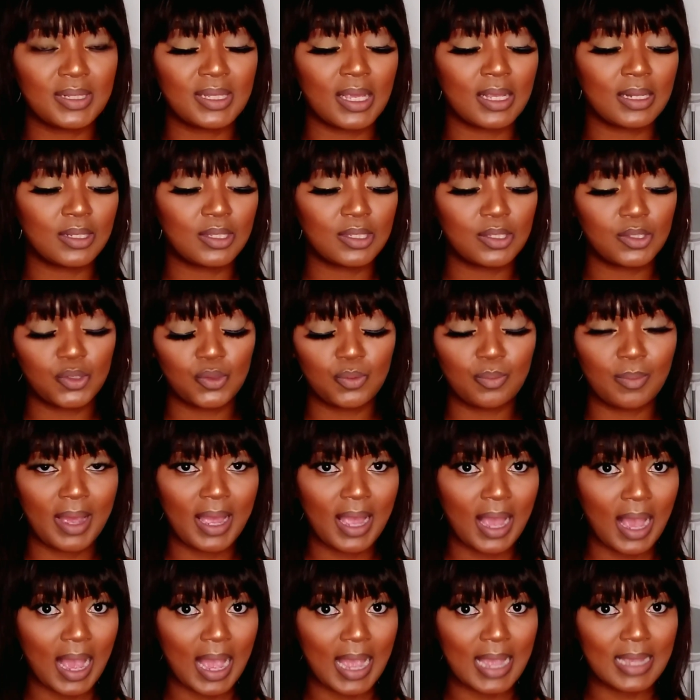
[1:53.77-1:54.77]
then to
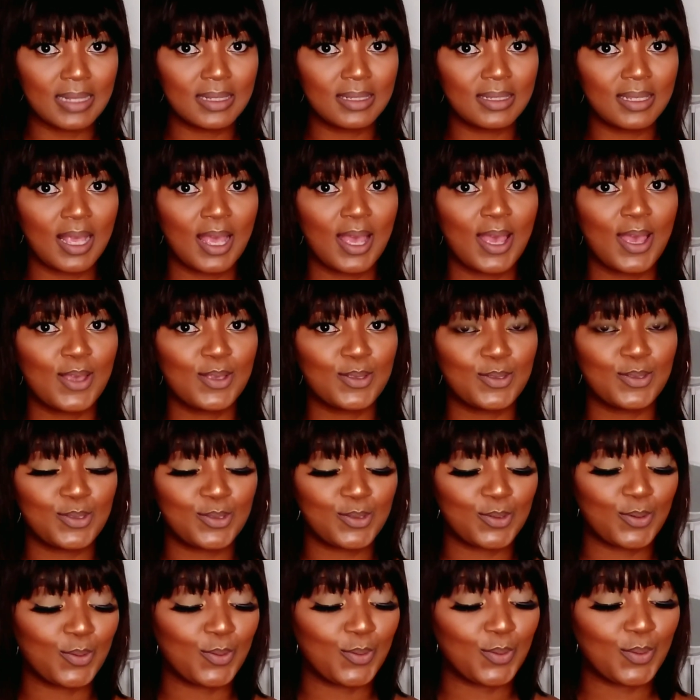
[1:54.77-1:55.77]
my eyes.
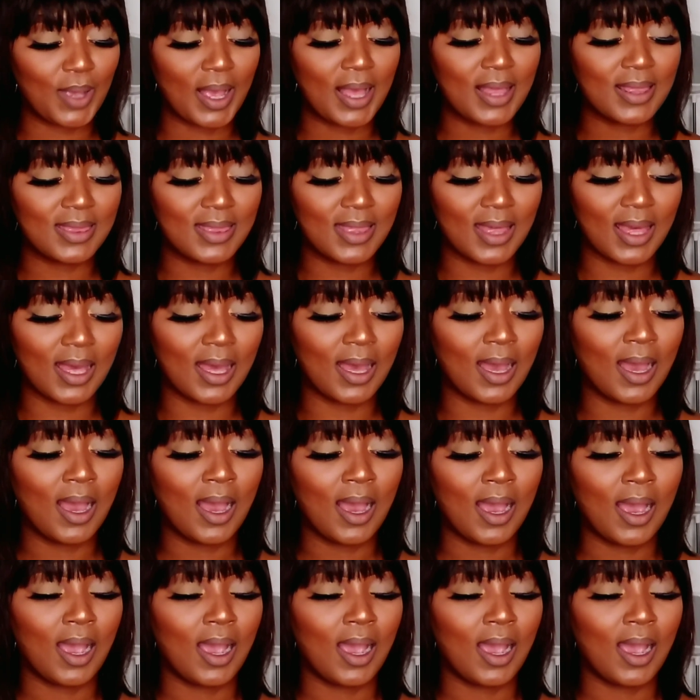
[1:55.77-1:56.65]
So the